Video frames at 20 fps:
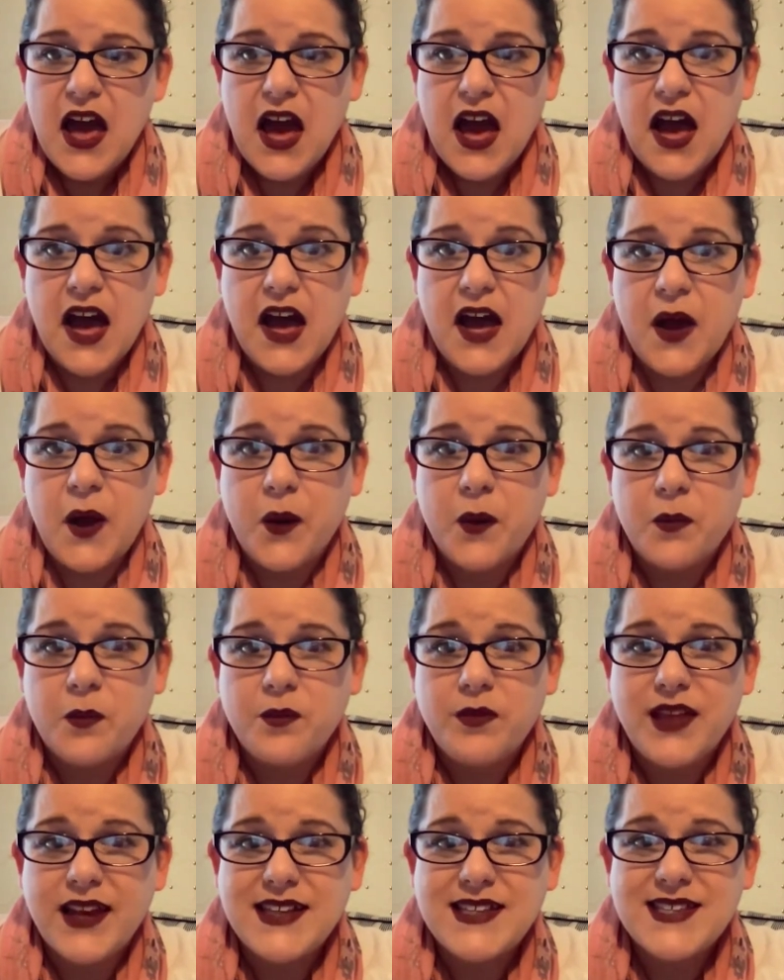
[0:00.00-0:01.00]

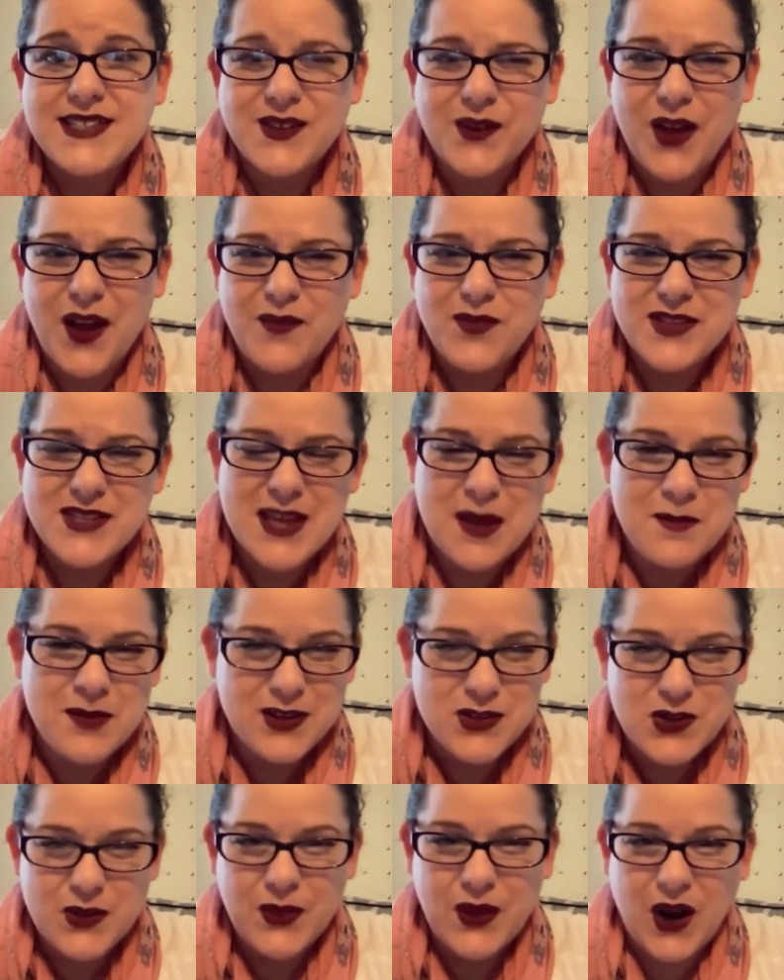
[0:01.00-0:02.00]
They still have this
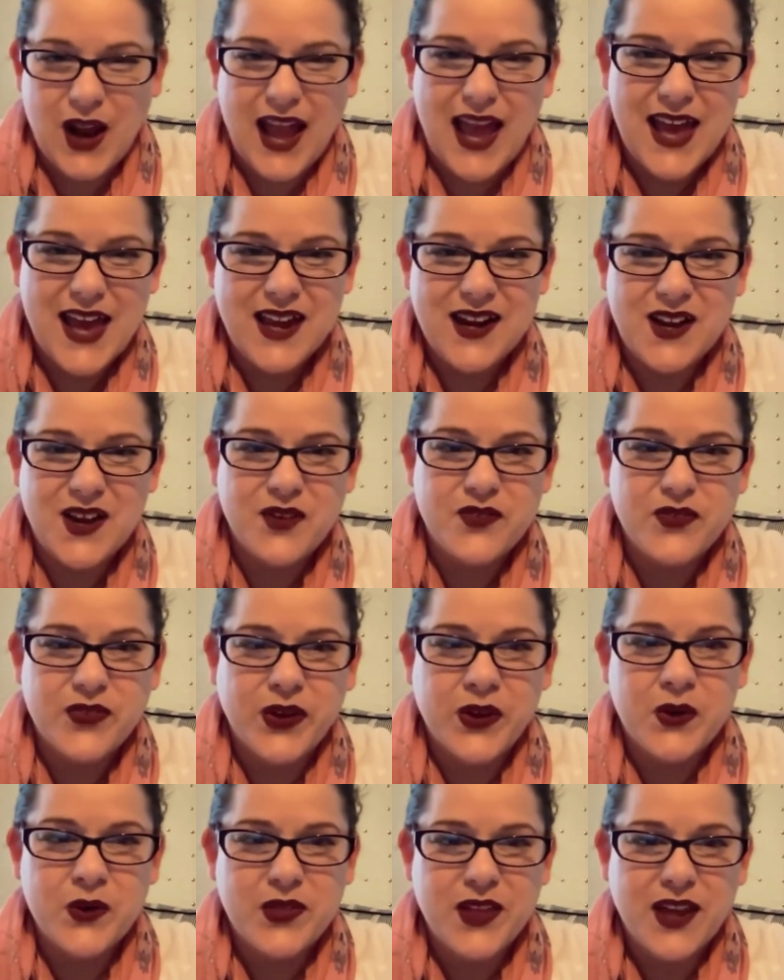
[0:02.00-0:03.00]
image in their head of,
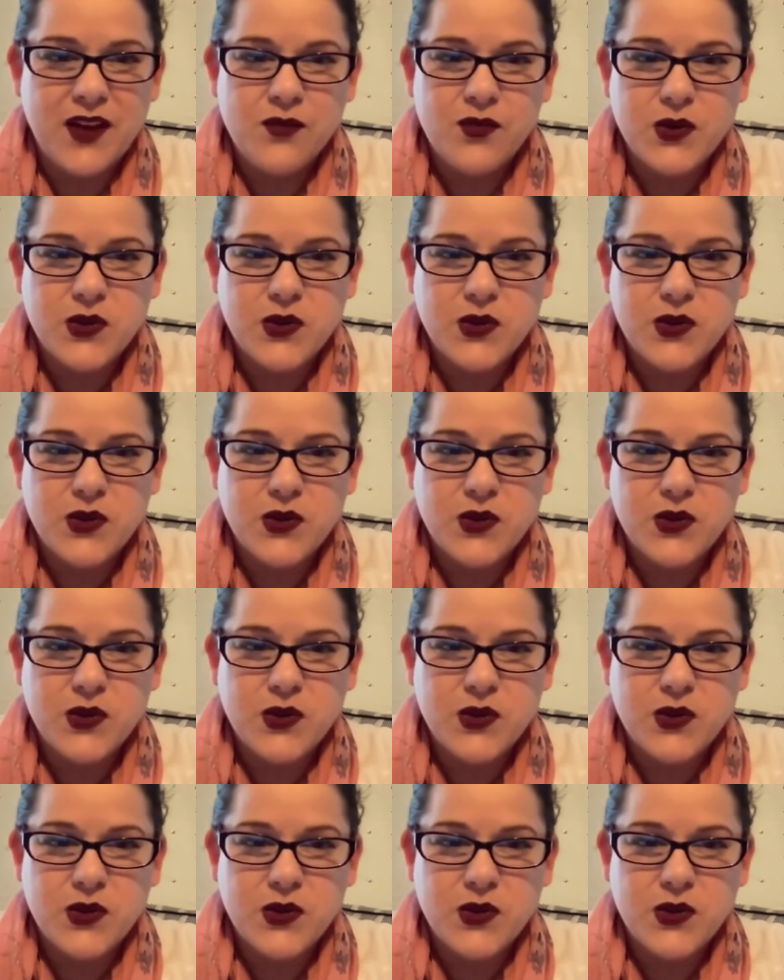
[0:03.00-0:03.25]
the evil